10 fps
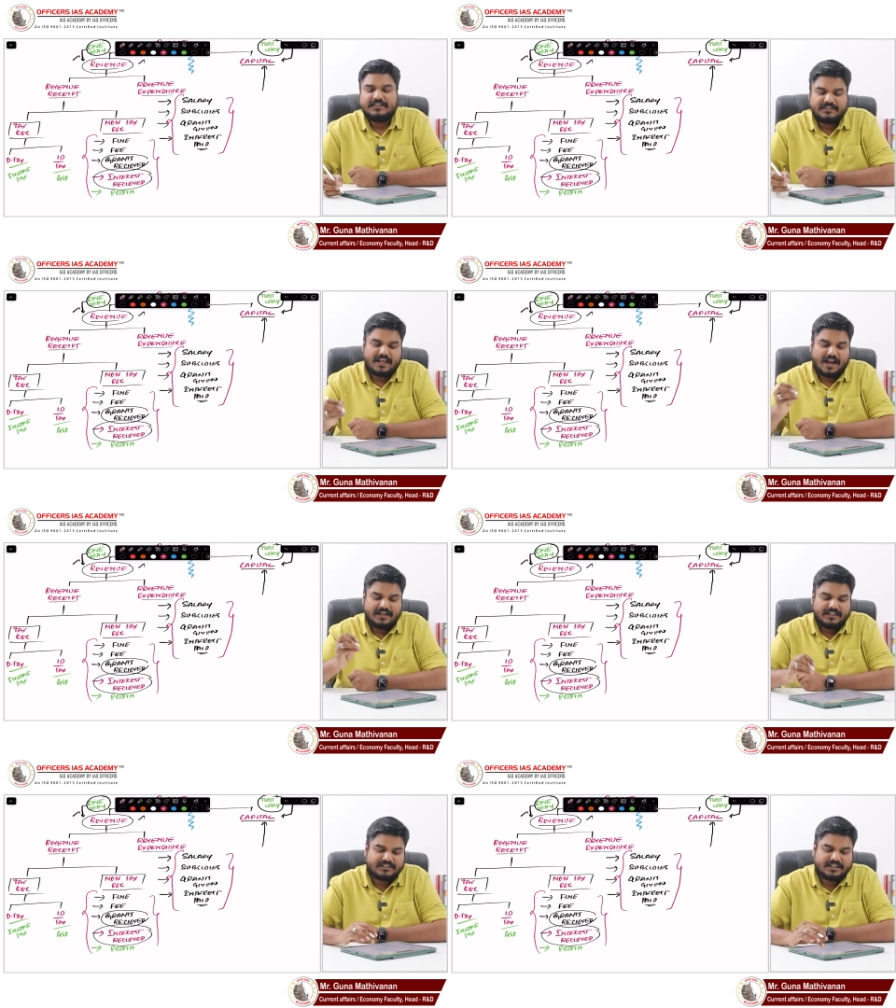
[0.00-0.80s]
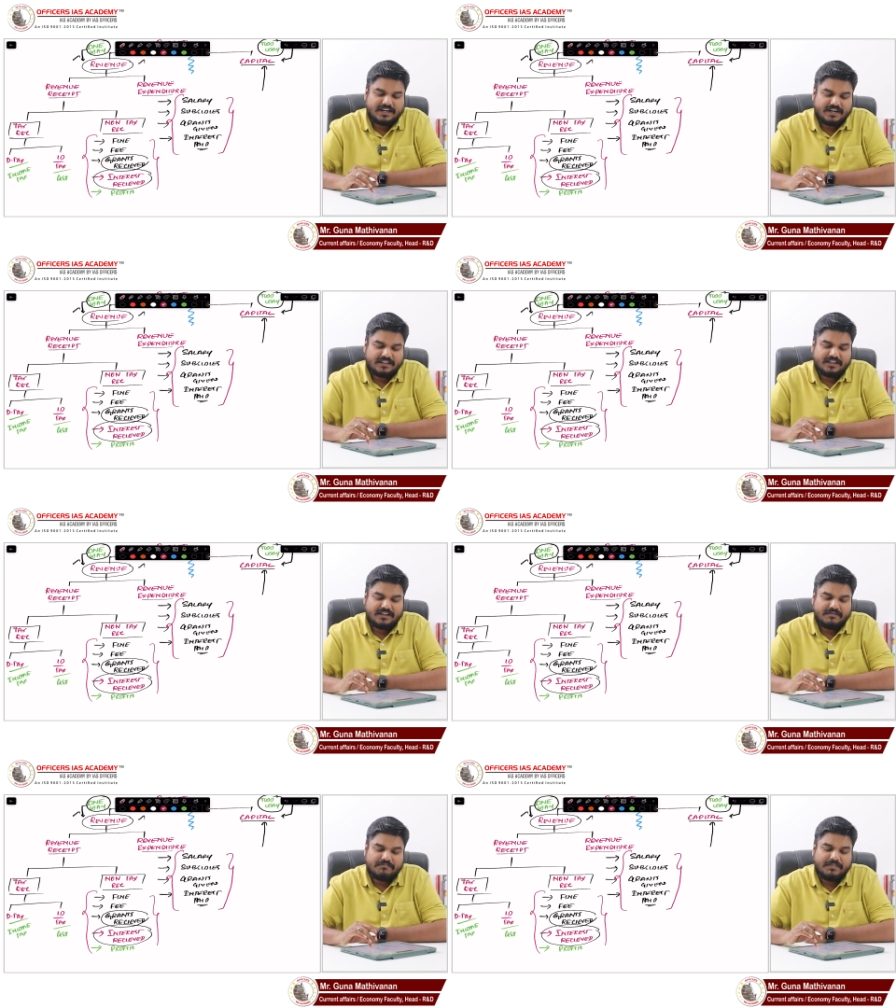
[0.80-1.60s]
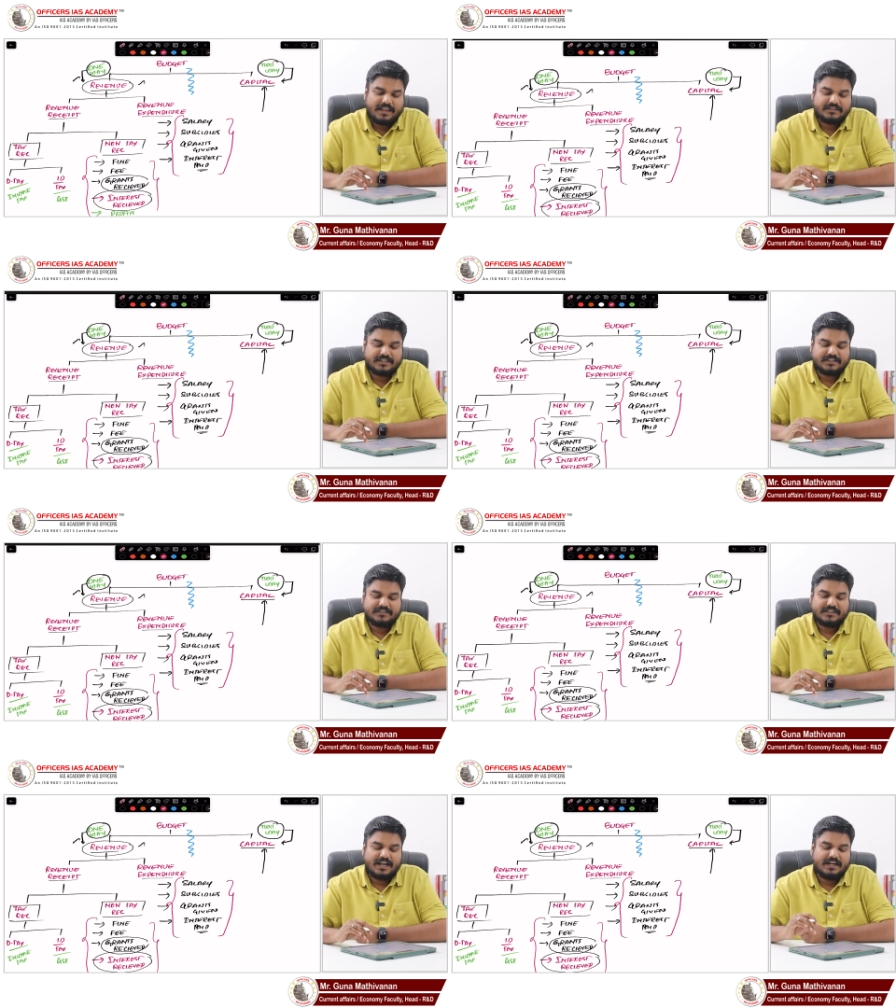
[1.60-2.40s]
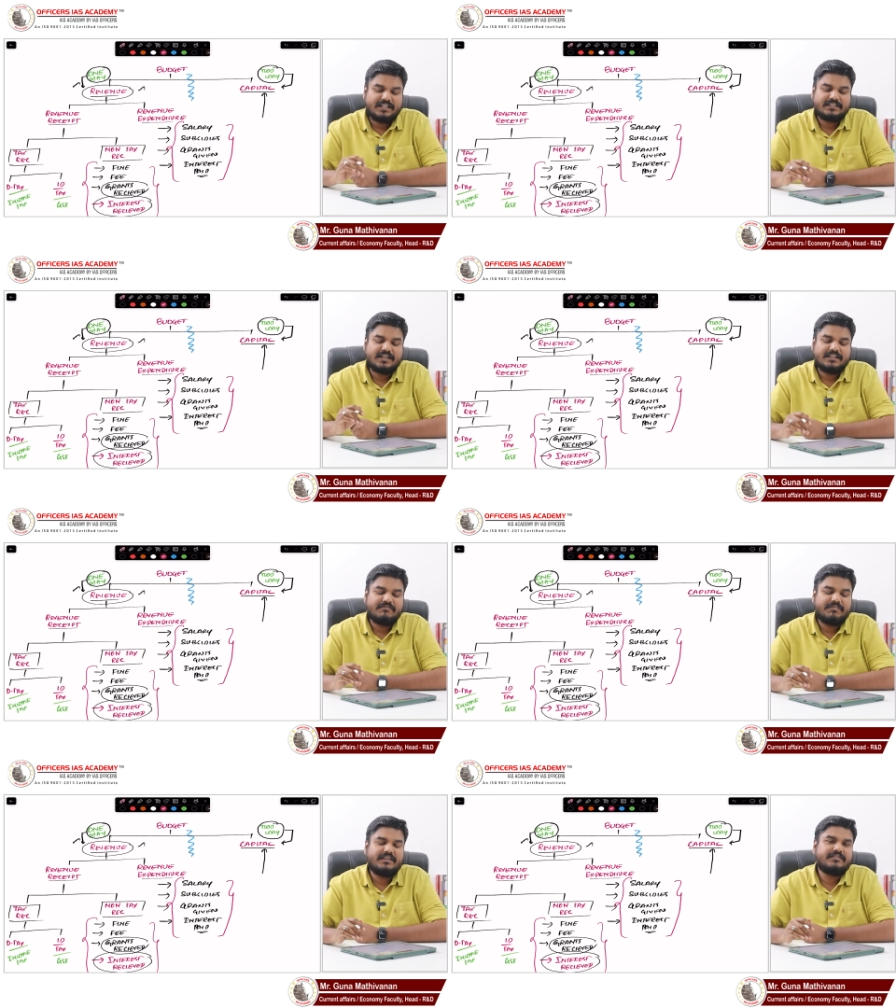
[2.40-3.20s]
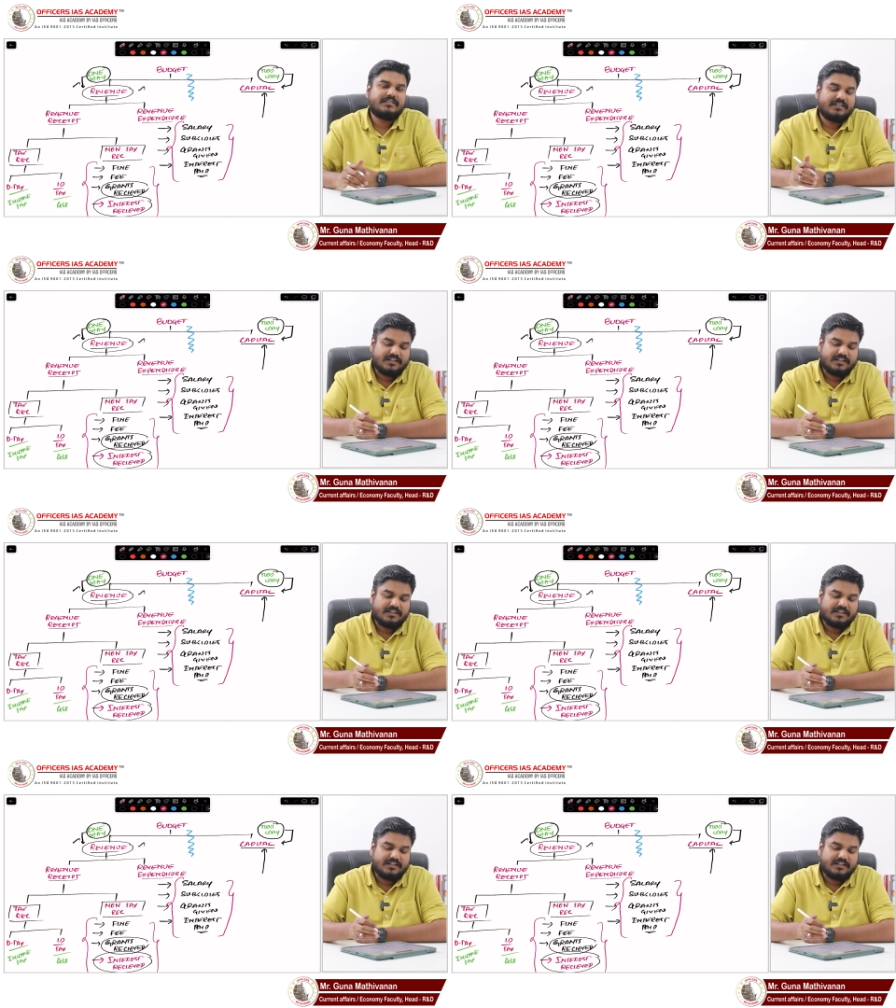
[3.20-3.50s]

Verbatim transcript: See, understand the basic, understand the basic.